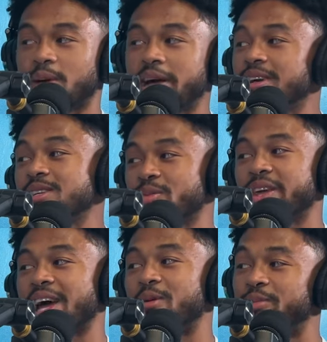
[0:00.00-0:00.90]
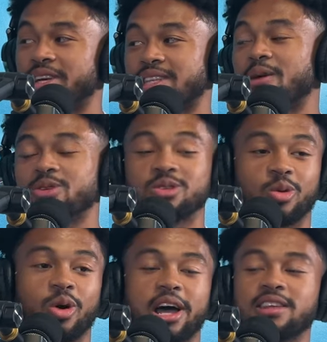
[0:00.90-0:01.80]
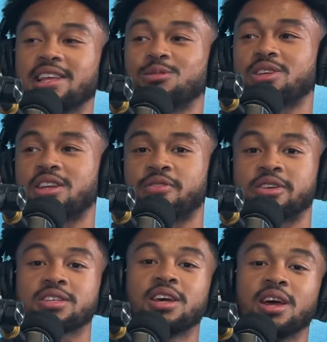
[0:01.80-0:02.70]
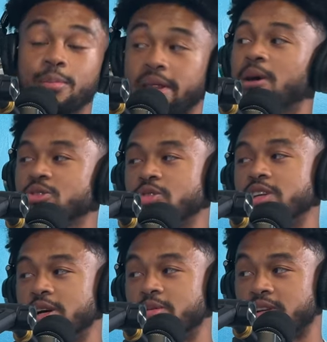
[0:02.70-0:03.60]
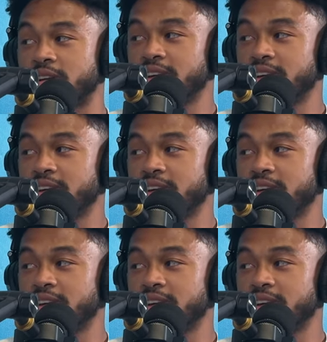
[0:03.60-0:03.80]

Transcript: I'm not gonna explain that one because right. that one you should watch. I think that one's on Netflix, but that was a really good one.